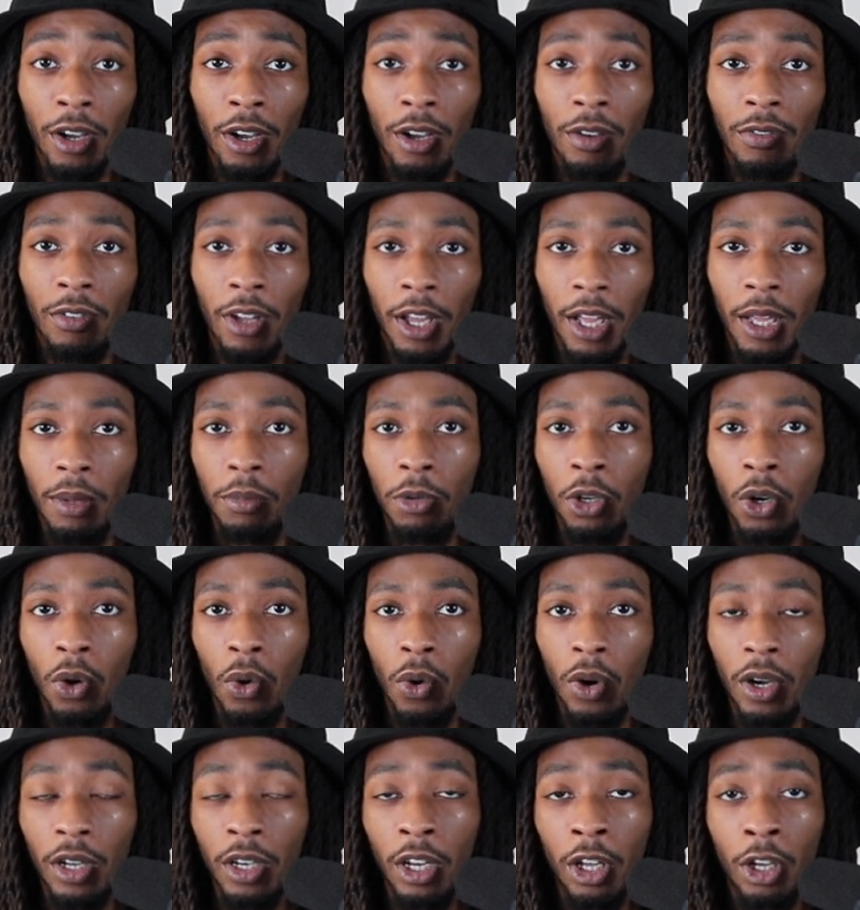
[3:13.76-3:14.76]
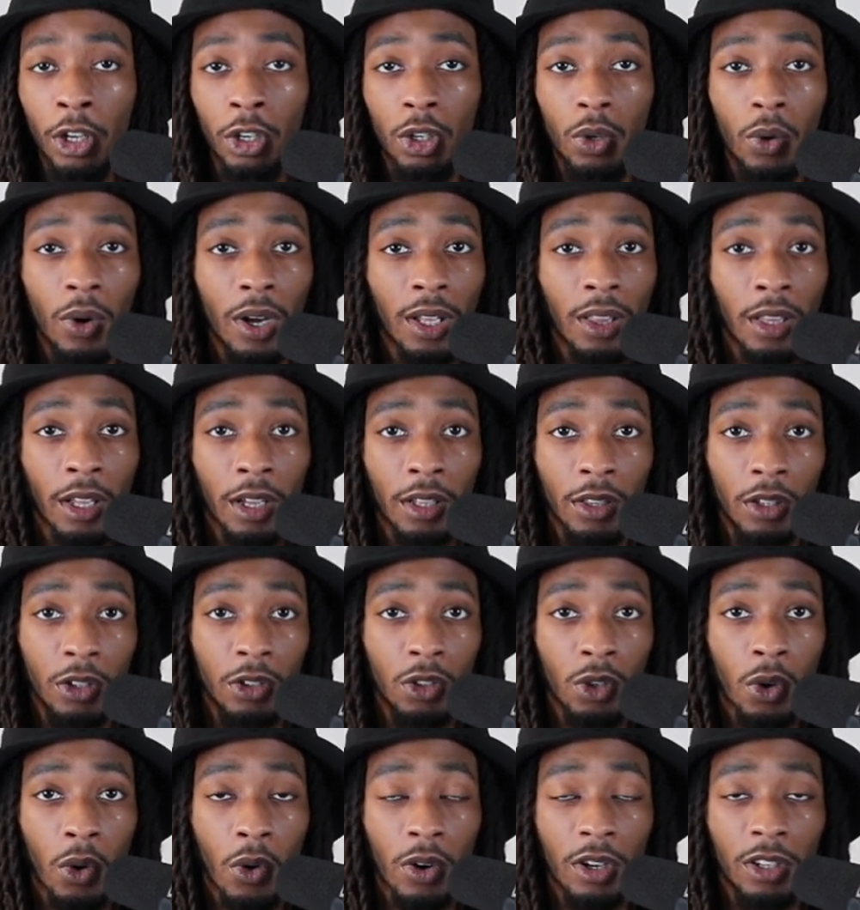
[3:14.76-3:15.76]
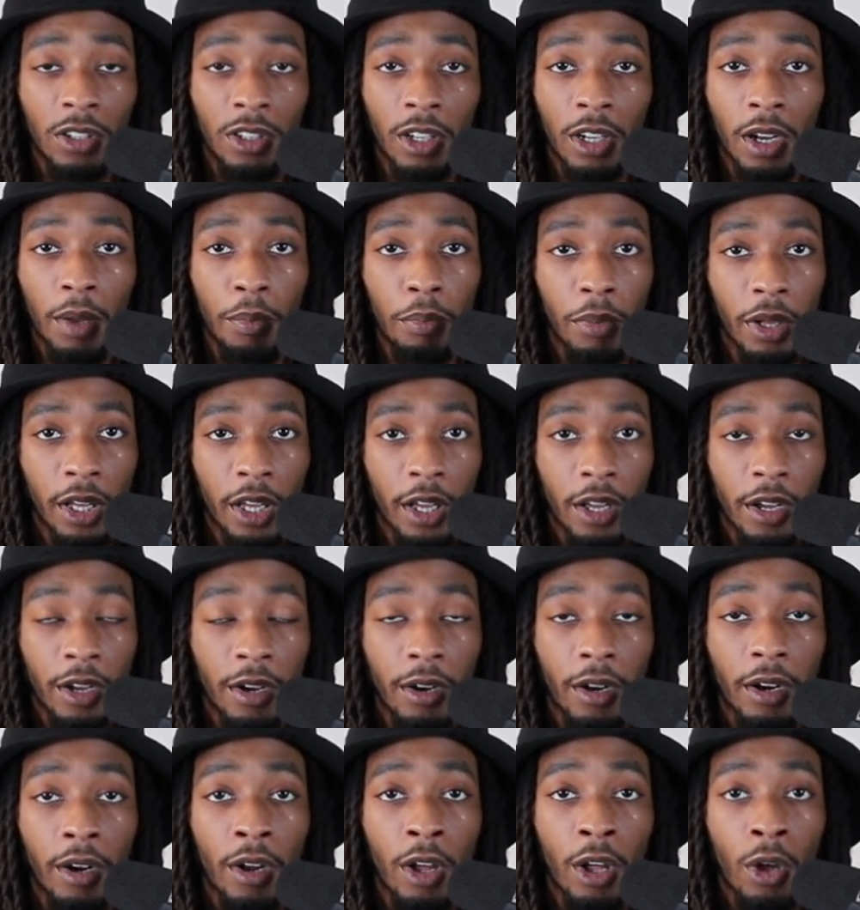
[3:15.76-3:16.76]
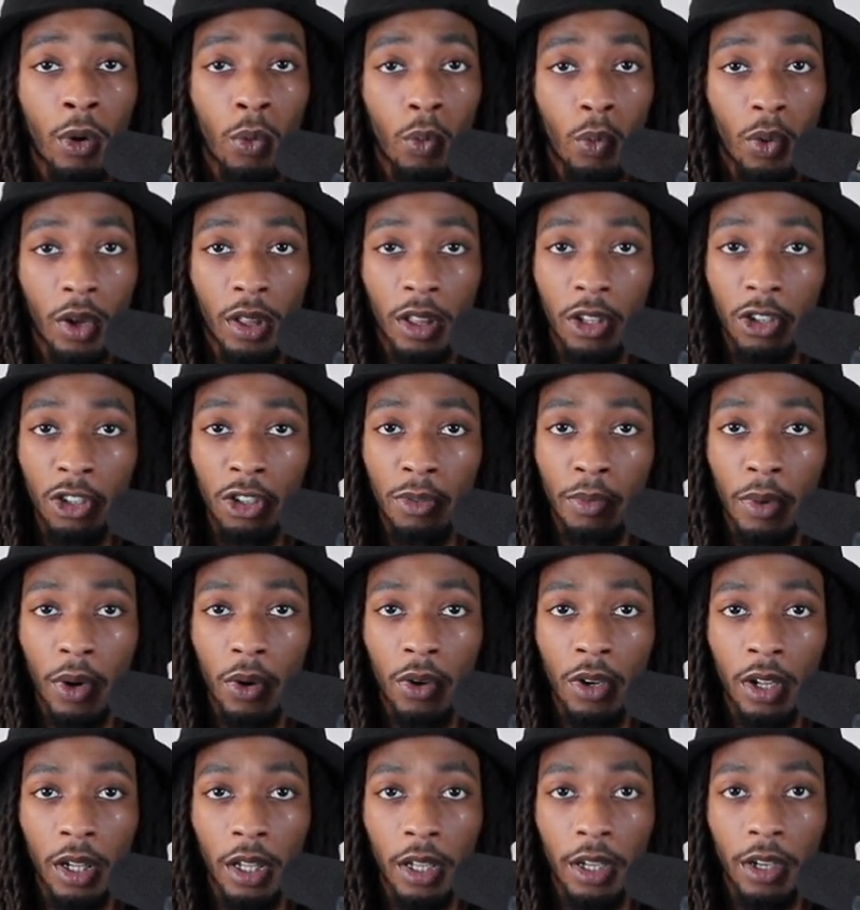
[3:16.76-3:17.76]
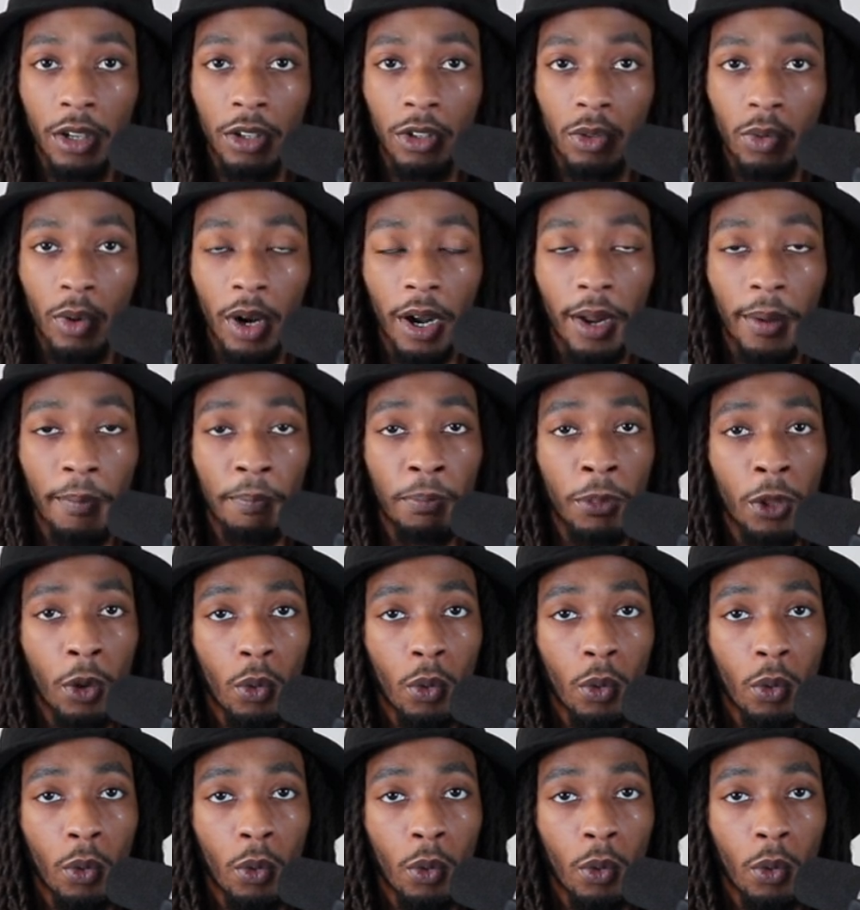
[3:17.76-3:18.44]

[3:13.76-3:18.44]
of ApeCoin? Do I think this coin is going to be here when the smoke clears, right?